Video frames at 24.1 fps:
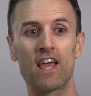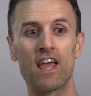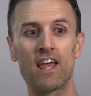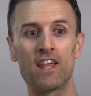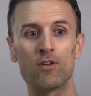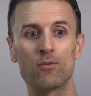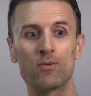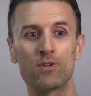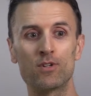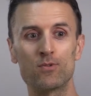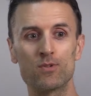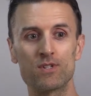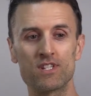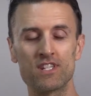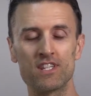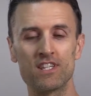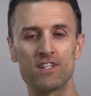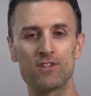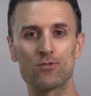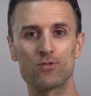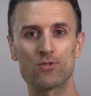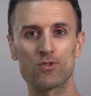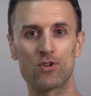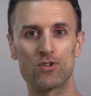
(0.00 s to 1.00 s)
anyone who has seen
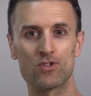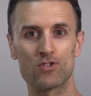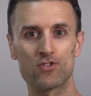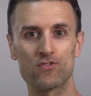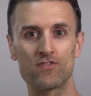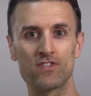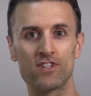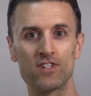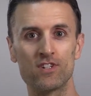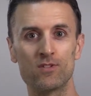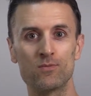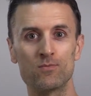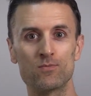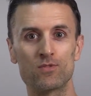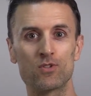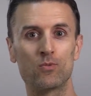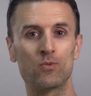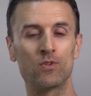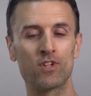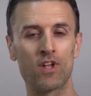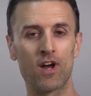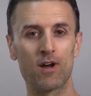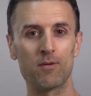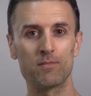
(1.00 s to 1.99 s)
Ozon's films
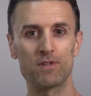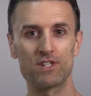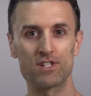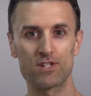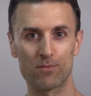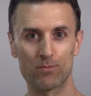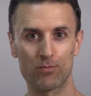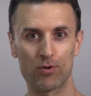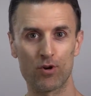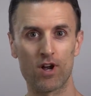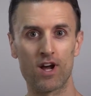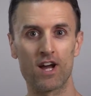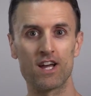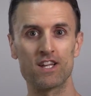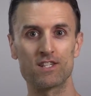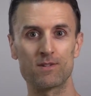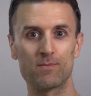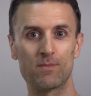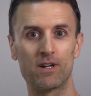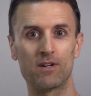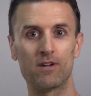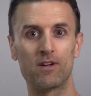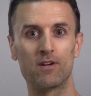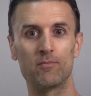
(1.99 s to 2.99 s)
will not be surprised
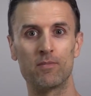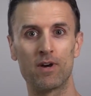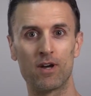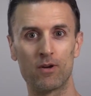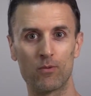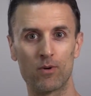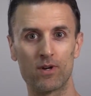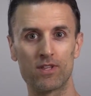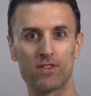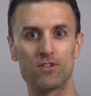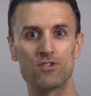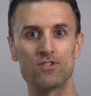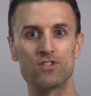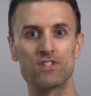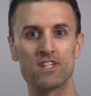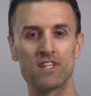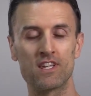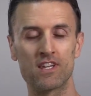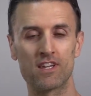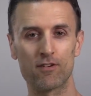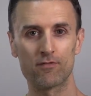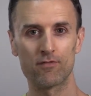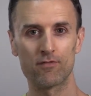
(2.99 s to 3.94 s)
by what they're seeing. It